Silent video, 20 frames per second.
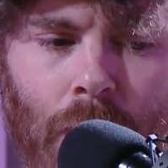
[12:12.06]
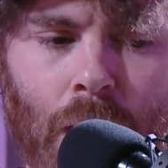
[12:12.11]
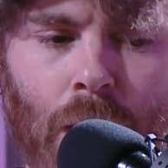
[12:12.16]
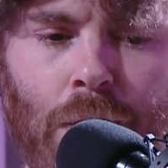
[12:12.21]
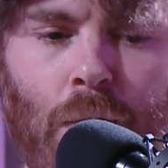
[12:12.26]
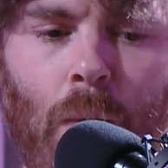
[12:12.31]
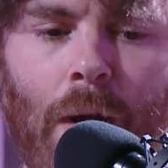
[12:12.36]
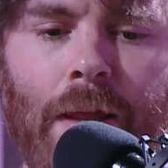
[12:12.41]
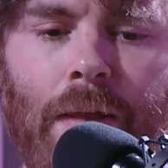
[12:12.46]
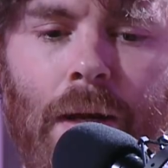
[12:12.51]

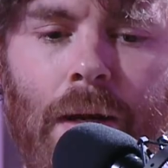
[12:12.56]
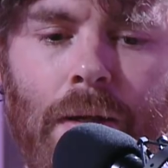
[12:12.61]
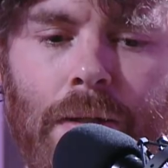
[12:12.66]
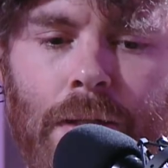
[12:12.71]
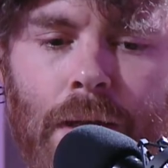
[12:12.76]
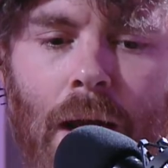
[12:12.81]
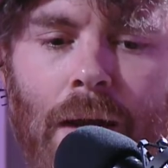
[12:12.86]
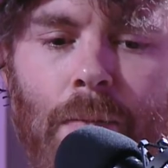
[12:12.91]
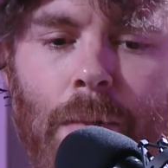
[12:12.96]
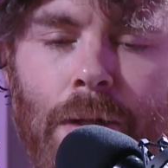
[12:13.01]
way that
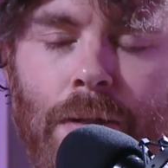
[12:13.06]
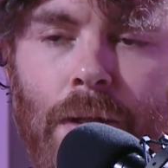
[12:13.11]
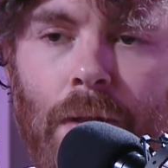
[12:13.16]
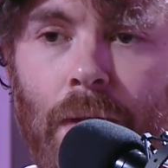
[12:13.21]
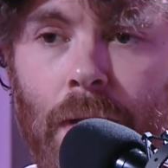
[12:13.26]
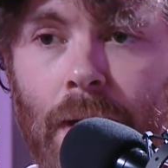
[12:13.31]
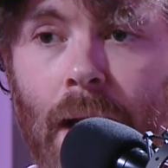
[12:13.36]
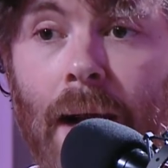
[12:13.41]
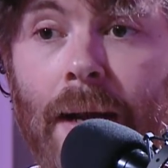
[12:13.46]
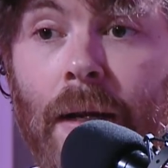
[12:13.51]
assignments in
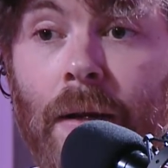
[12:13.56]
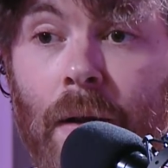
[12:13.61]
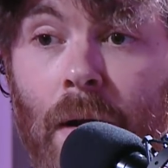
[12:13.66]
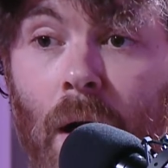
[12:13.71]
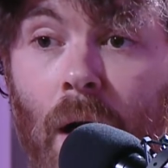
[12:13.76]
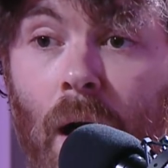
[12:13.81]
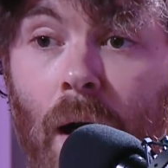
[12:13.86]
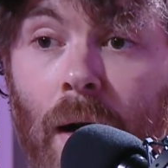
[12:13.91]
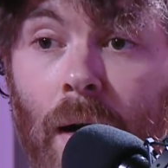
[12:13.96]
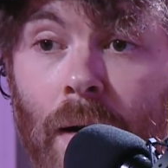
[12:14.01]
the dining
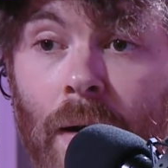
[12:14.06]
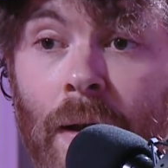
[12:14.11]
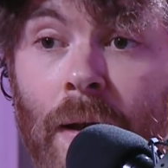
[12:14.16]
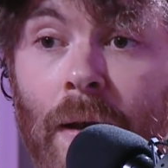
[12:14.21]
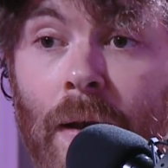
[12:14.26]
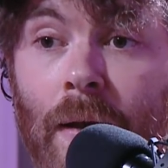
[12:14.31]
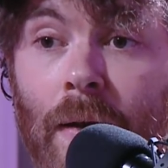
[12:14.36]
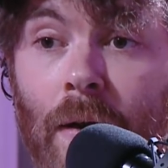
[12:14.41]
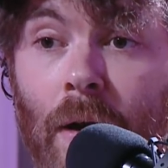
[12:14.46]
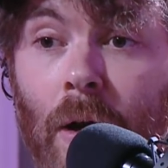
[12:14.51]
car
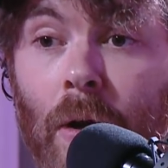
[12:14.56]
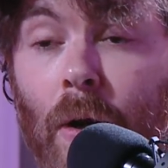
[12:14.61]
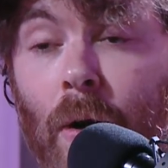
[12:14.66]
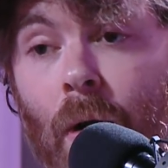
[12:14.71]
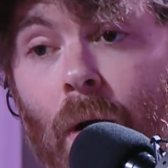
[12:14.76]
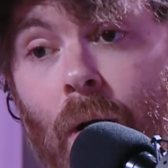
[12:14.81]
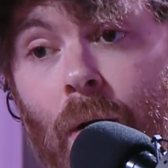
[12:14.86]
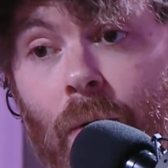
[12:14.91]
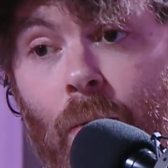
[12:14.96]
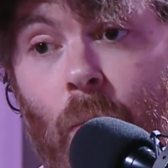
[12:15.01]

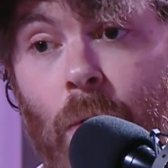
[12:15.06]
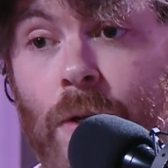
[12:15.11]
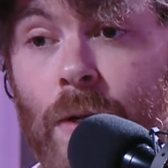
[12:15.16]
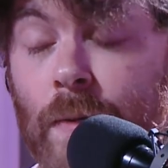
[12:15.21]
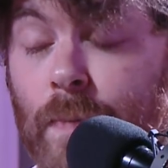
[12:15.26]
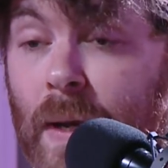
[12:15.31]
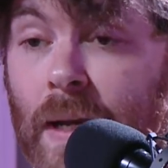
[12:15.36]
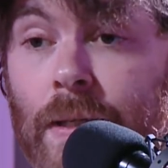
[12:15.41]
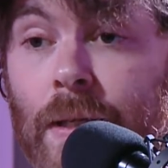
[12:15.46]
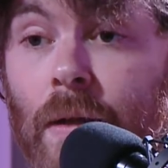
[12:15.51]
occur, which
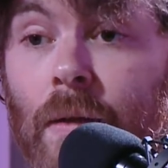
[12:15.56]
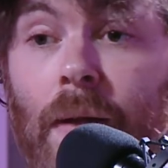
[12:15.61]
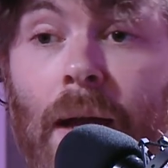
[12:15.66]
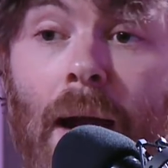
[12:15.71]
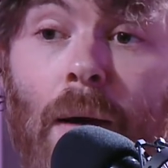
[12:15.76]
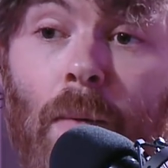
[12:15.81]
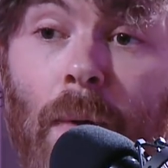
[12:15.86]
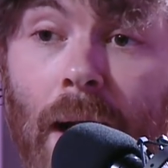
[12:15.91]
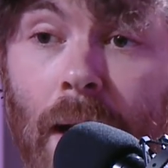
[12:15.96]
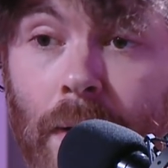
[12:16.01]
is basically
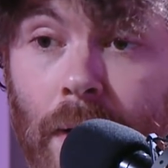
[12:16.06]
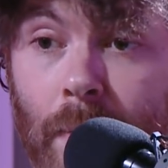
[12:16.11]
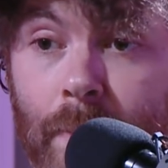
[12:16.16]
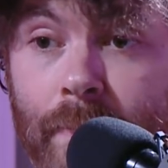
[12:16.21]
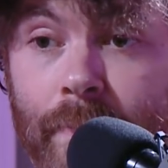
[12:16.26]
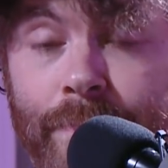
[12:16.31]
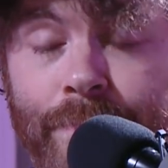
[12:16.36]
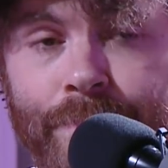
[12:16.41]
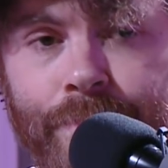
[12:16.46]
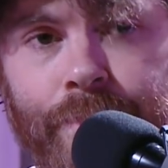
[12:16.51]
at
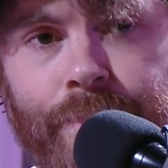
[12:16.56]
random.